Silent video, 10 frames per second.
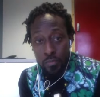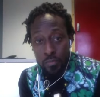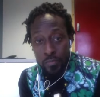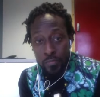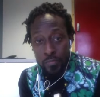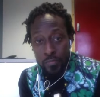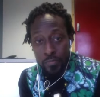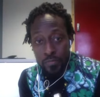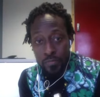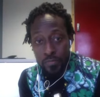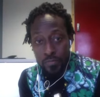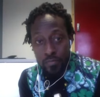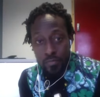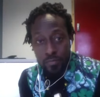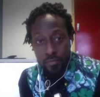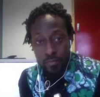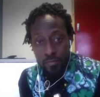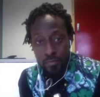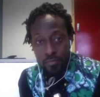Nothing is said.